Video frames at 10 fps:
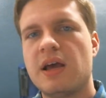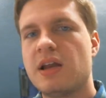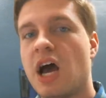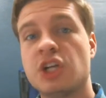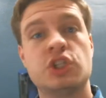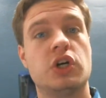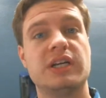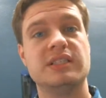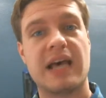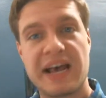Not sure
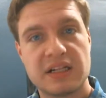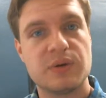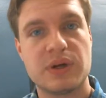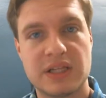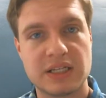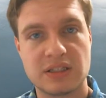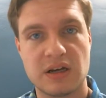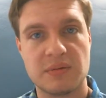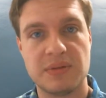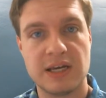exactly what that's
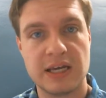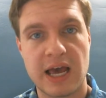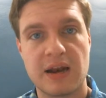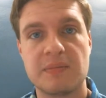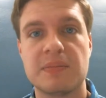going to be yet,